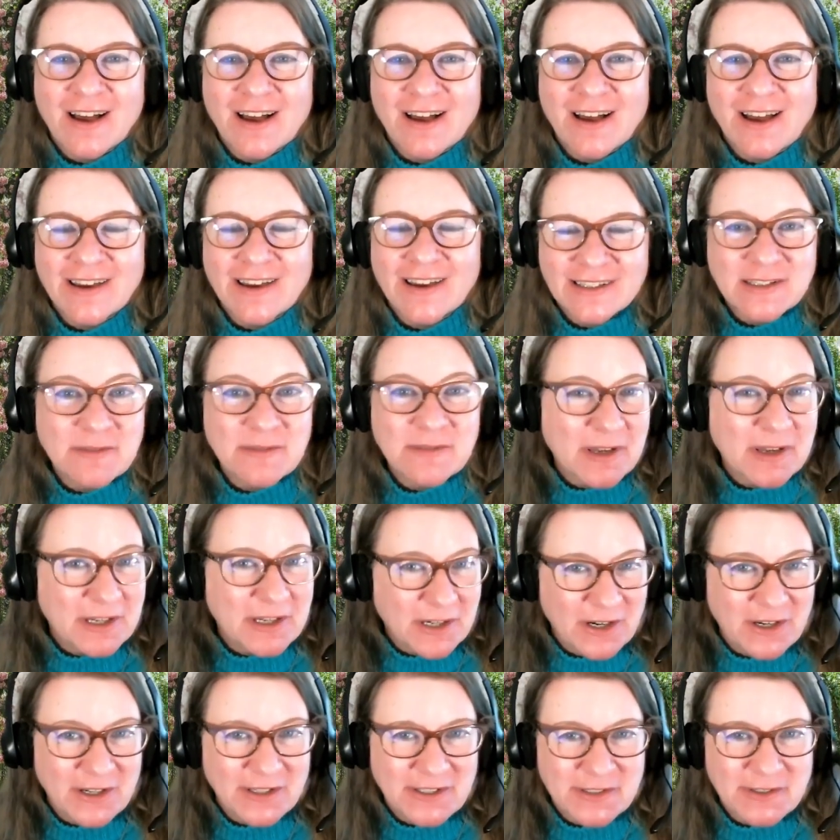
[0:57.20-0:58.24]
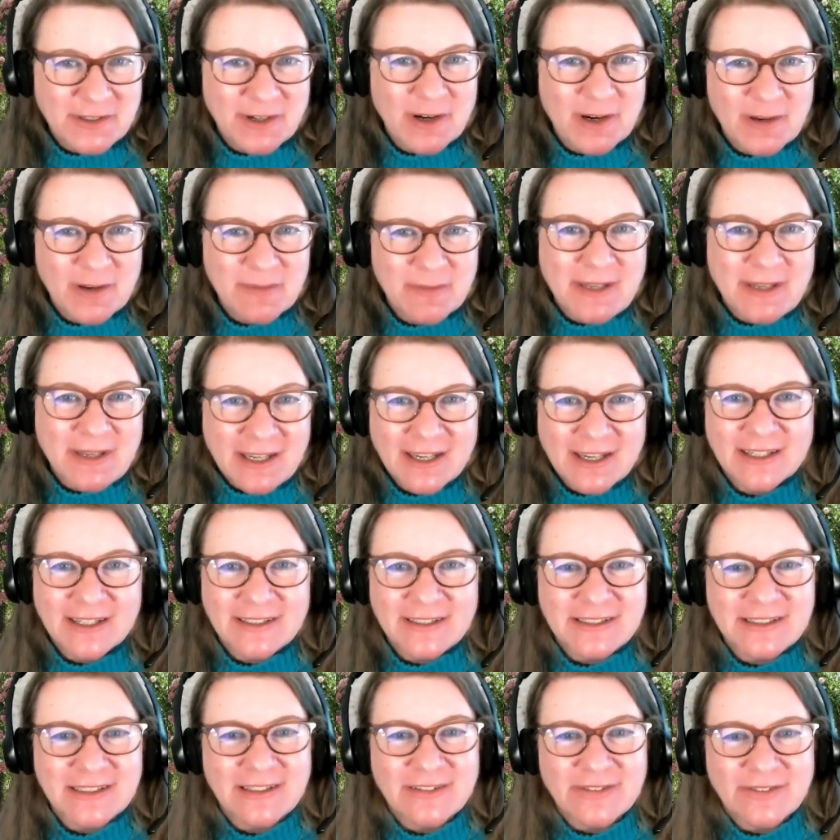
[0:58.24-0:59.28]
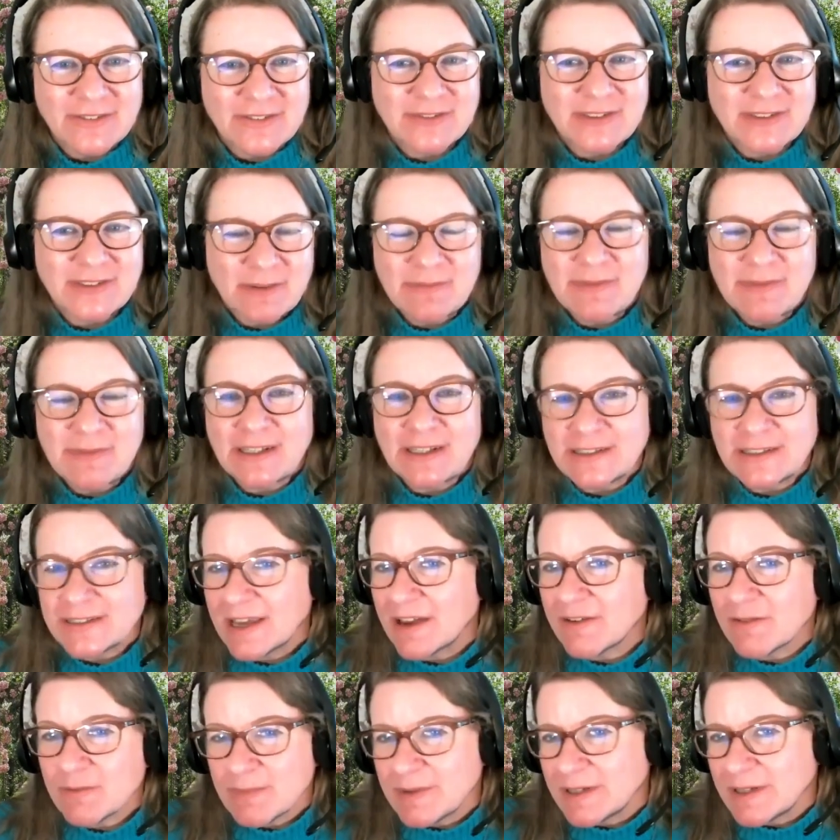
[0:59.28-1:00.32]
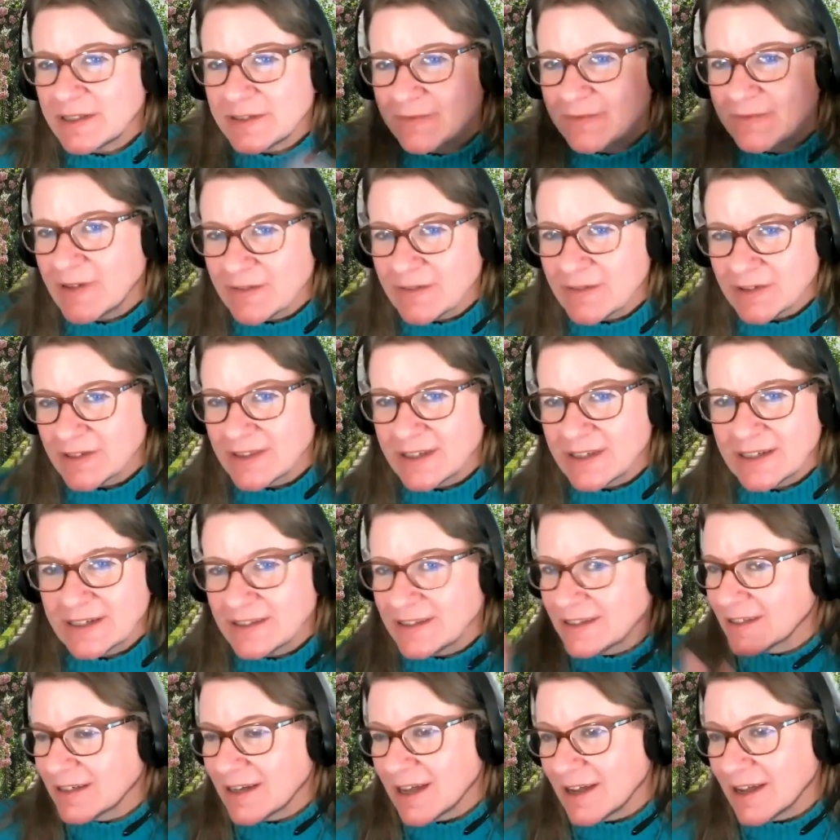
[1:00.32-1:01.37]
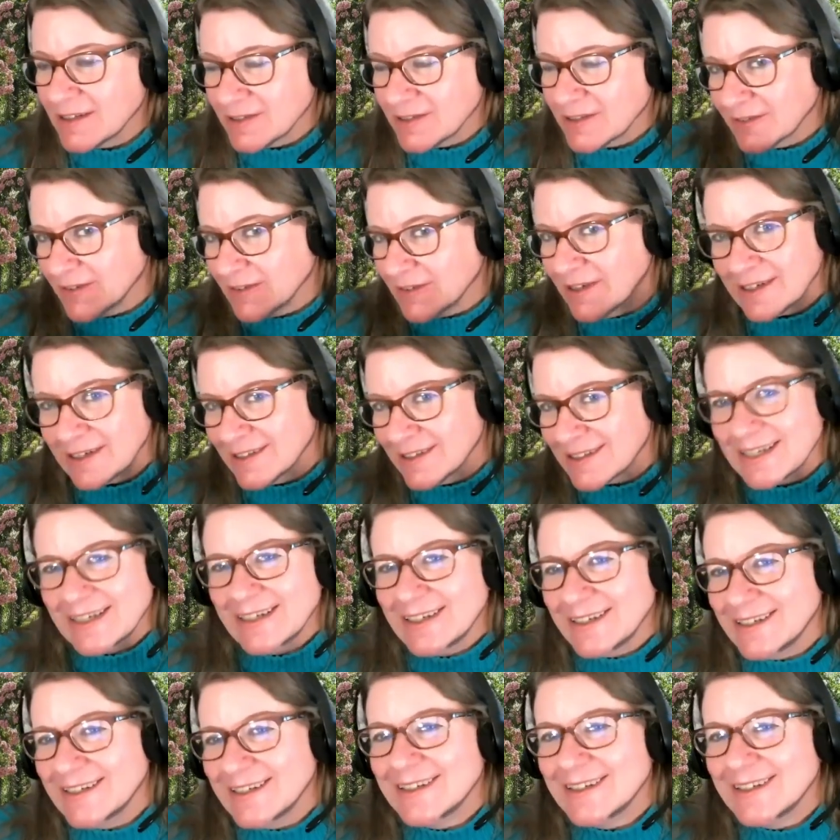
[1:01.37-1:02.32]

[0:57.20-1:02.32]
I guess I'm kind of contrary, because if something is everybody's favorite thing, then I don't like it.